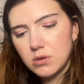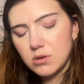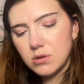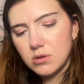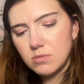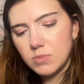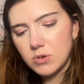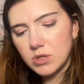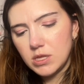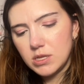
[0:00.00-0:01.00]

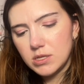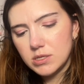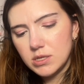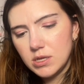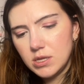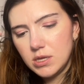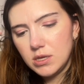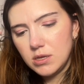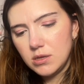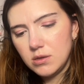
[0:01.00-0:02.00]
Apparently they did a
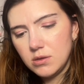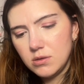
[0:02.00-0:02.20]
study.